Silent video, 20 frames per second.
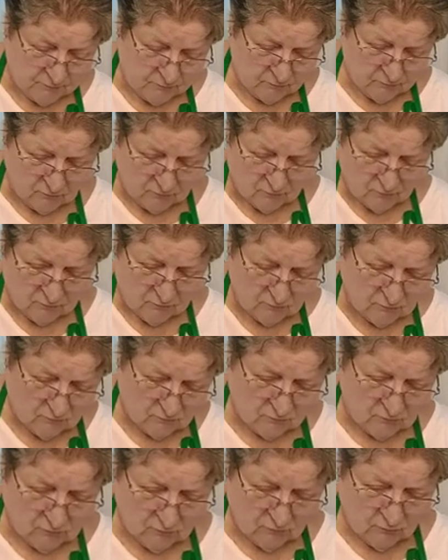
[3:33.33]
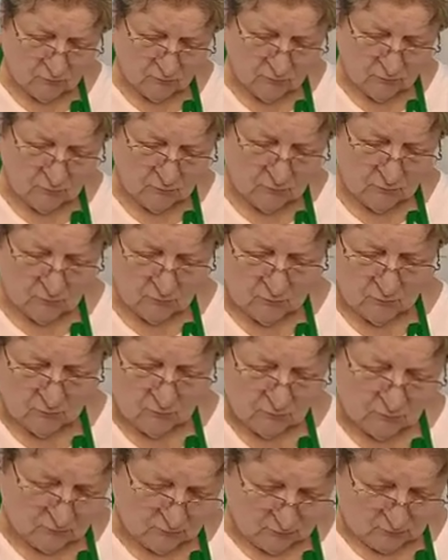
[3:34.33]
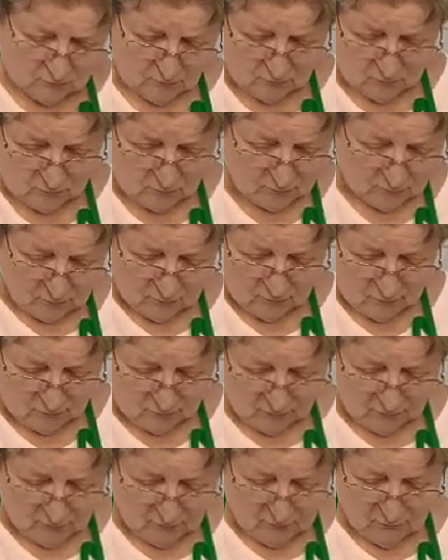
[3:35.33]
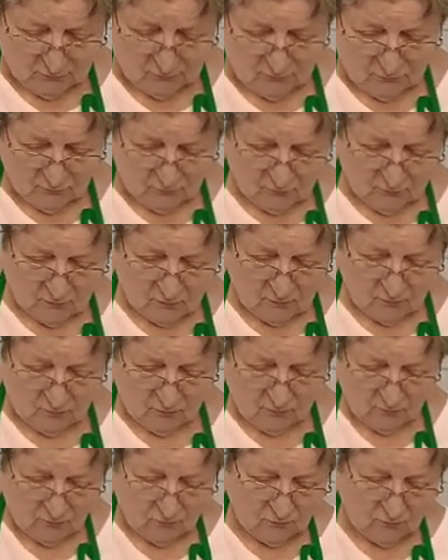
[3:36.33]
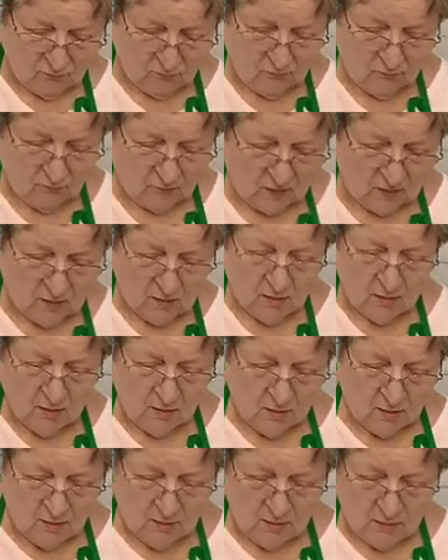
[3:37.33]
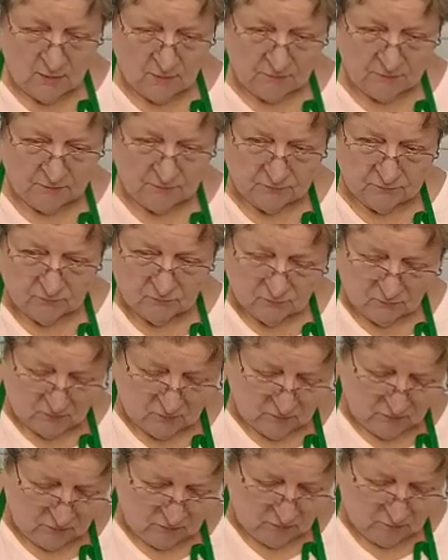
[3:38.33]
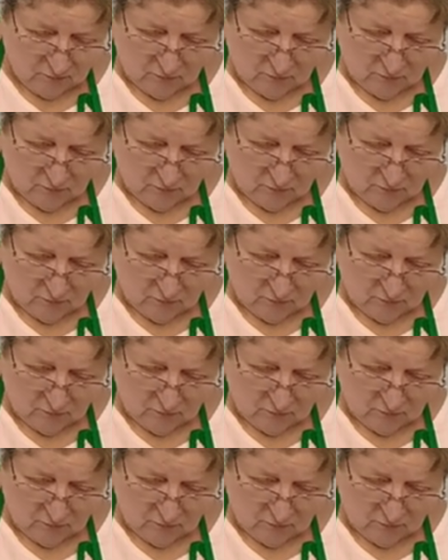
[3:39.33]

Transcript: No one is speaking in this clip.